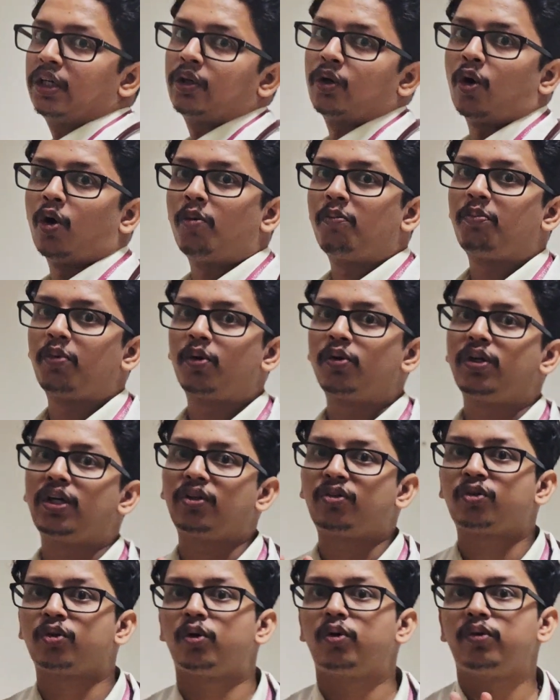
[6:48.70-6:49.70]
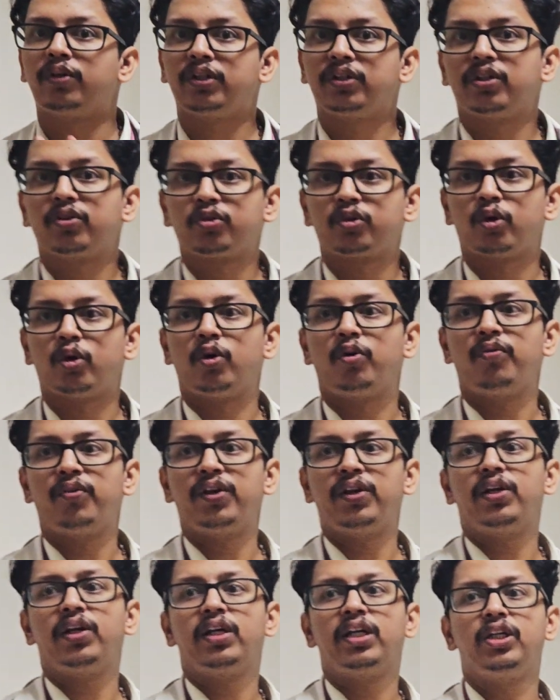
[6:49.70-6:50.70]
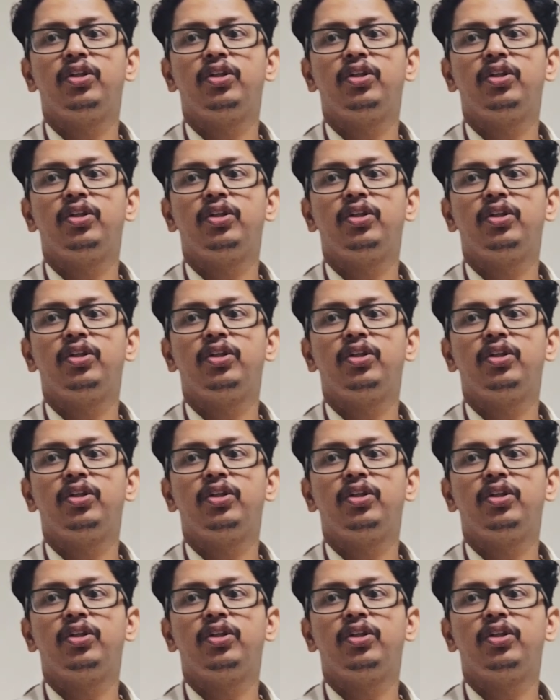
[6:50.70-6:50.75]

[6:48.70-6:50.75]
the compound dissolved in the solvent